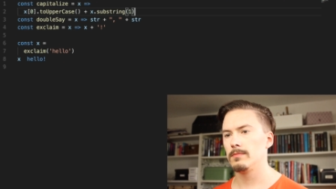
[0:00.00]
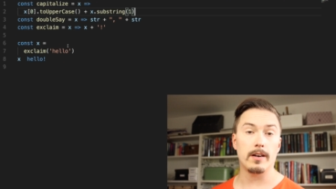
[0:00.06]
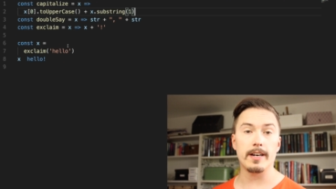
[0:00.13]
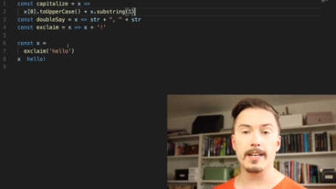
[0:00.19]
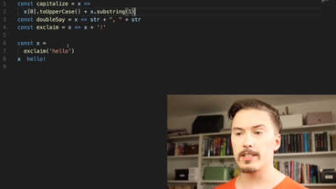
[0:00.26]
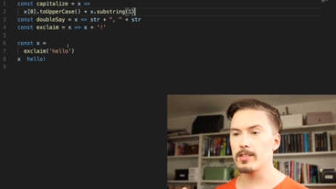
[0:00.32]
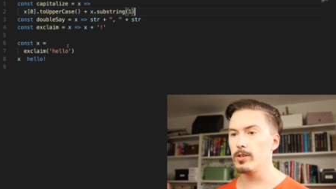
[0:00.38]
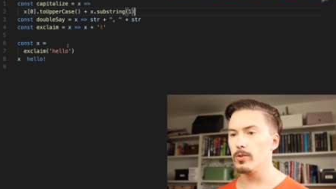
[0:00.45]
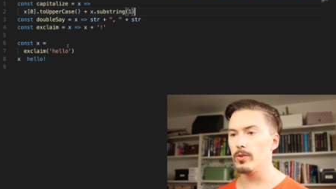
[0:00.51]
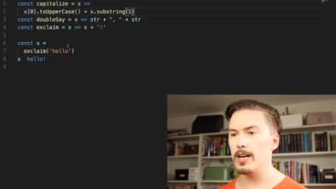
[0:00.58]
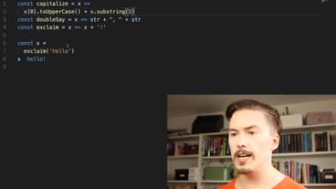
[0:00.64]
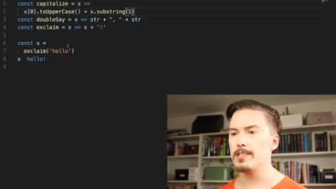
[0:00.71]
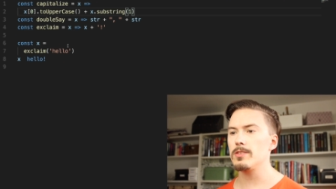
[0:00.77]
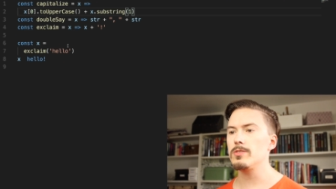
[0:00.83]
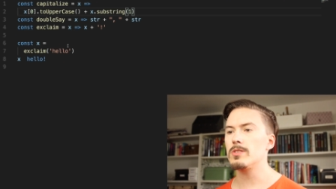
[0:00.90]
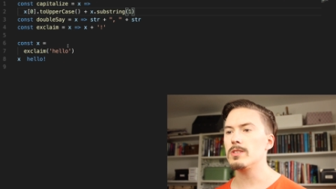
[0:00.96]
Alright, cool.
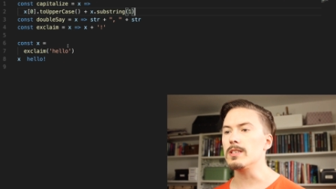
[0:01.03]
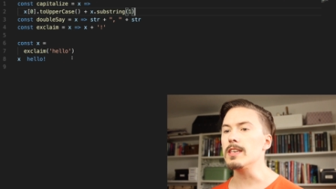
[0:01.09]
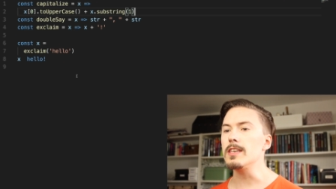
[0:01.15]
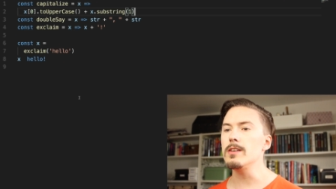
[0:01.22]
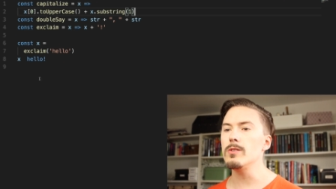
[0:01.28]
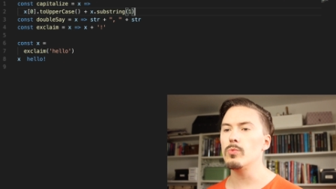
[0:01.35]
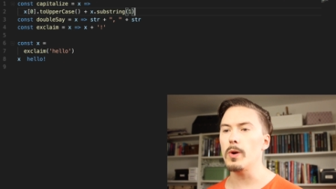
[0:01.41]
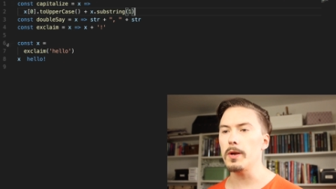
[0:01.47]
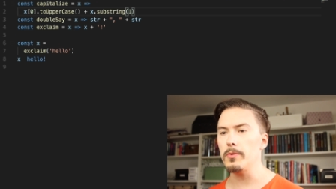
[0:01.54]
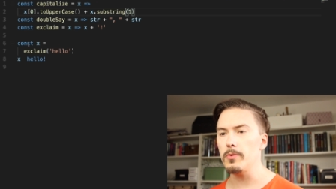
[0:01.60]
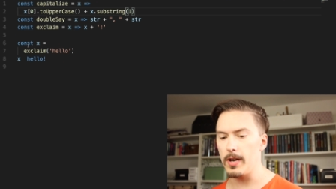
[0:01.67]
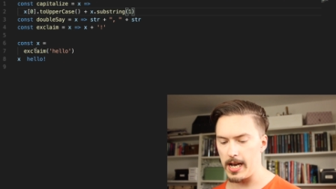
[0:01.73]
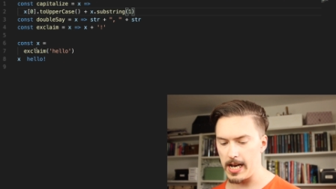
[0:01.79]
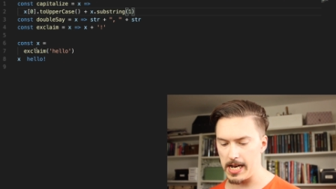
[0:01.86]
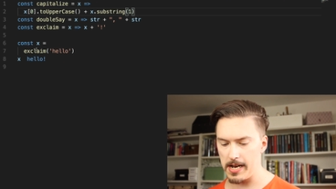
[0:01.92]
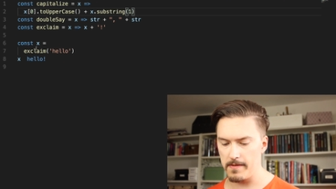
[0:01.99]
As you see, when you
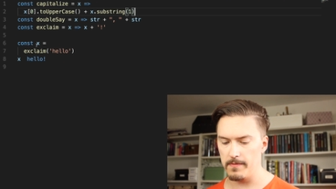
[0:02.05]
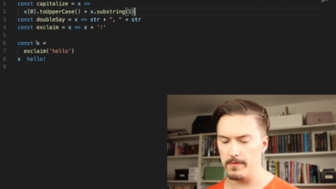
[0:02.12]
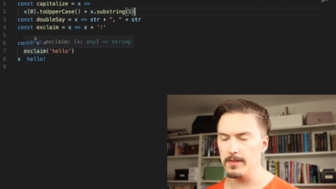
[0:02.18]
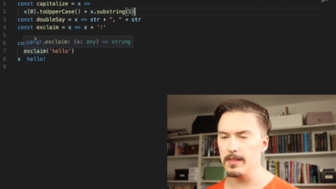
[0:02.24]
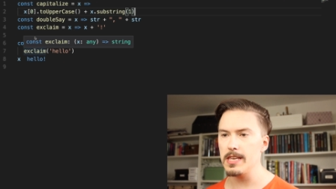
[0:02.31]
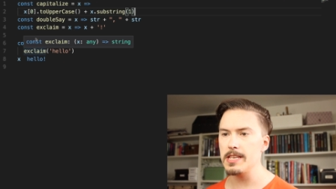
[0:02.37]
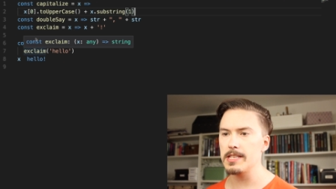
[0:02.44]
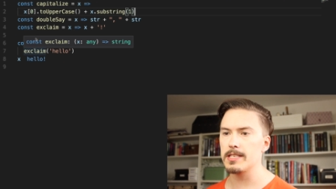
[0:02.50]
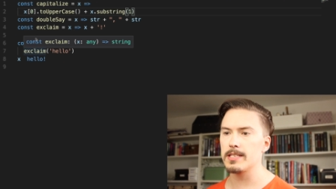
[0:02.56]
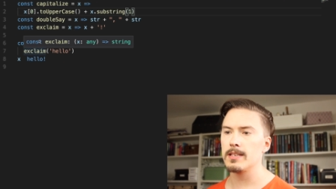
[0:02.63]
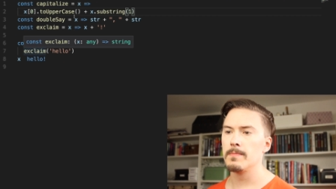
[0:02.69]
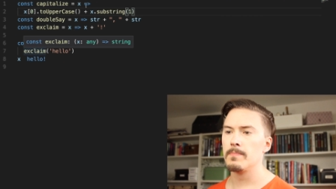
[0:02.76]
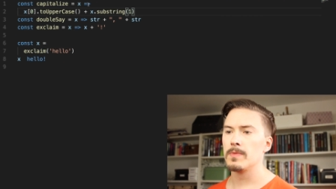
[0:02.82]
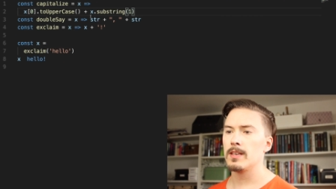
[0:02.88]
have these